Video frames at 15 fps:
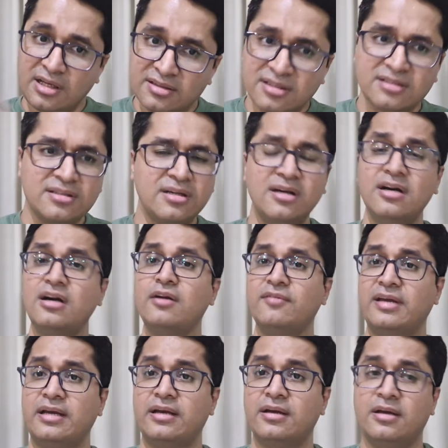The third
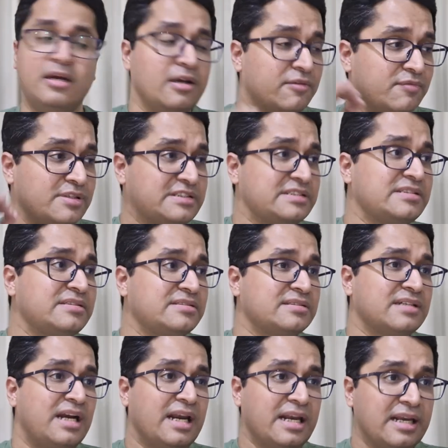way, which is
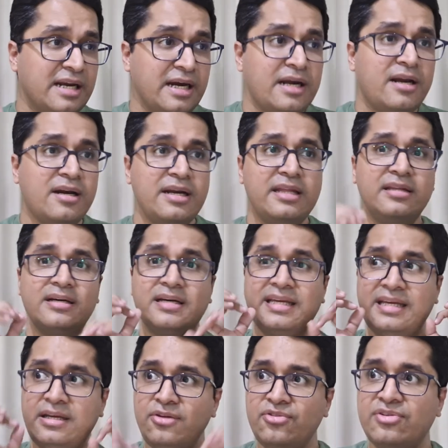literally the
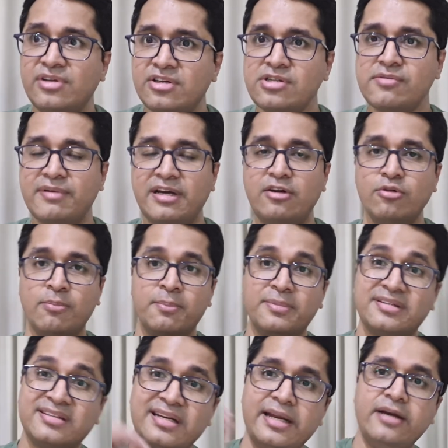easiest way to
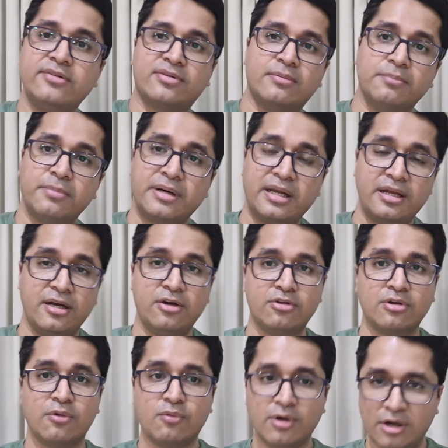mislead somebody into
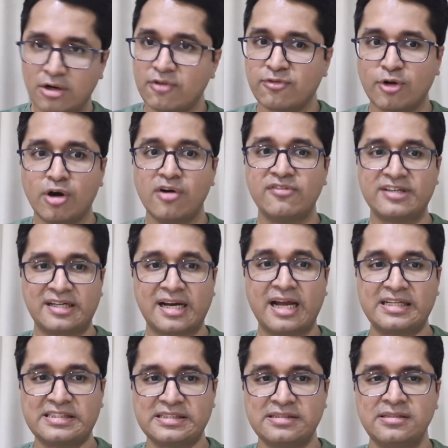the world of law of
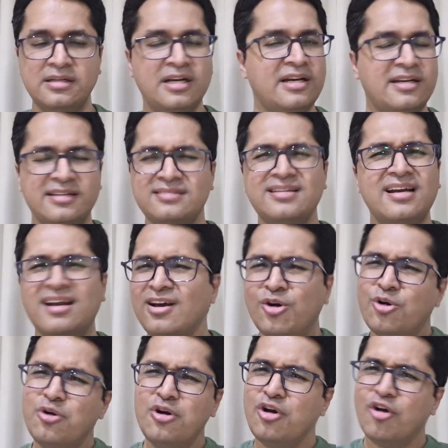attraction, is that
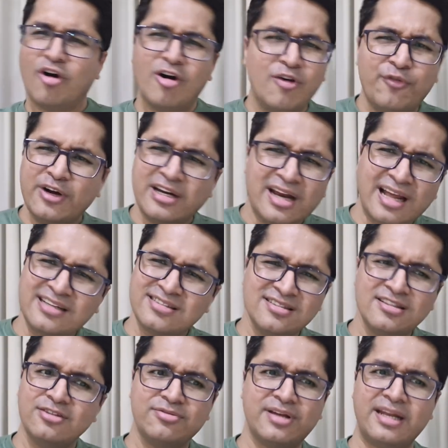oh, law of attraction
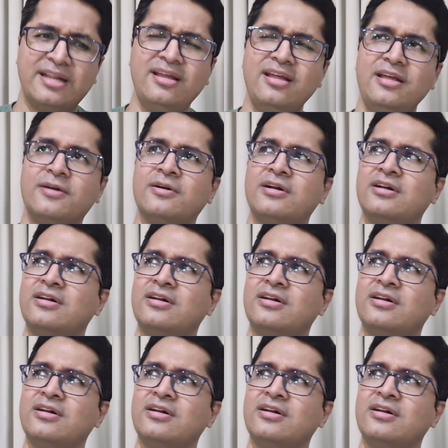is very